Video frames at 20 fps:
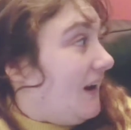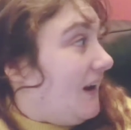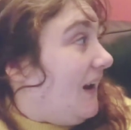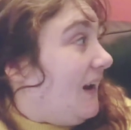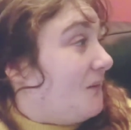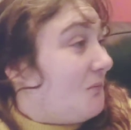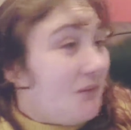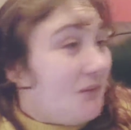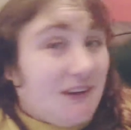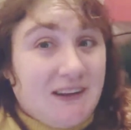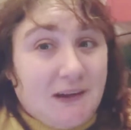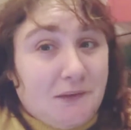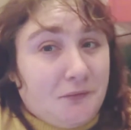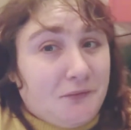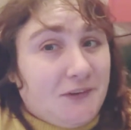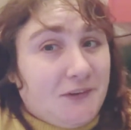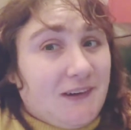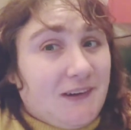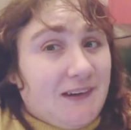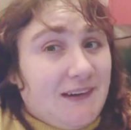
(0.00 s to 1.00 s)
I'm looking after
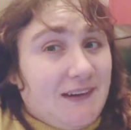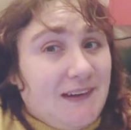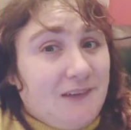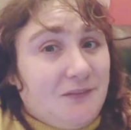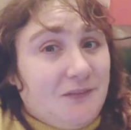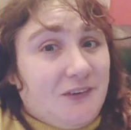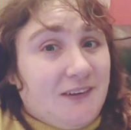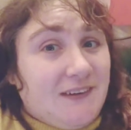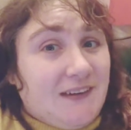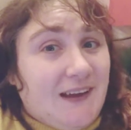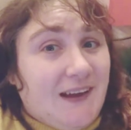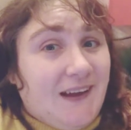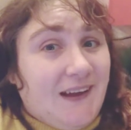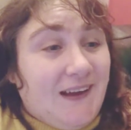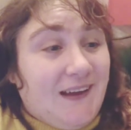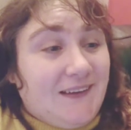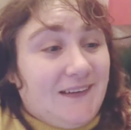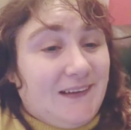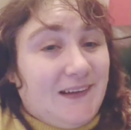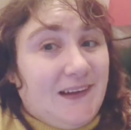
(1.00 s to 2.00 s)
Ethan and
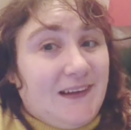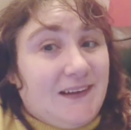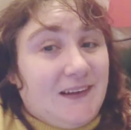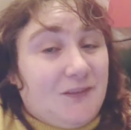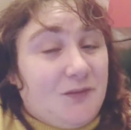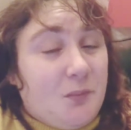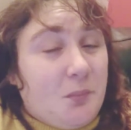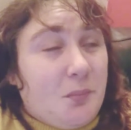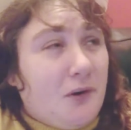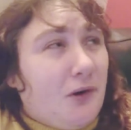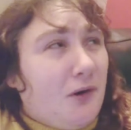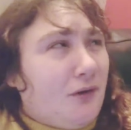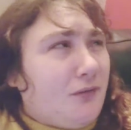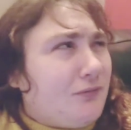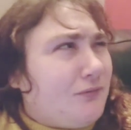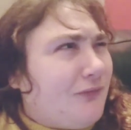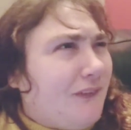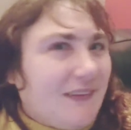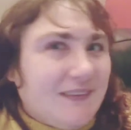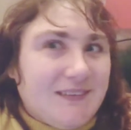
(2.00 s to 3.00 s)
Layla both
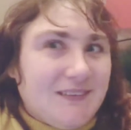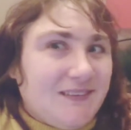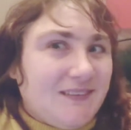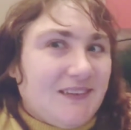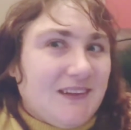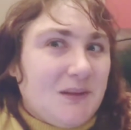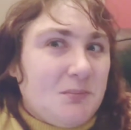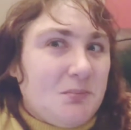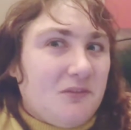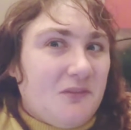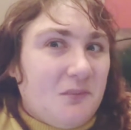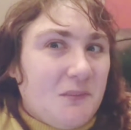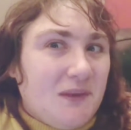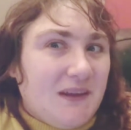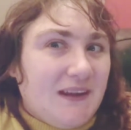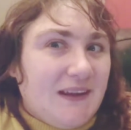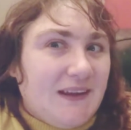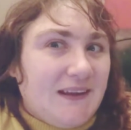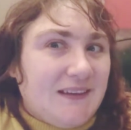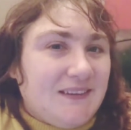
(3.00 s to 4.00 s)
fast asleep at the minute.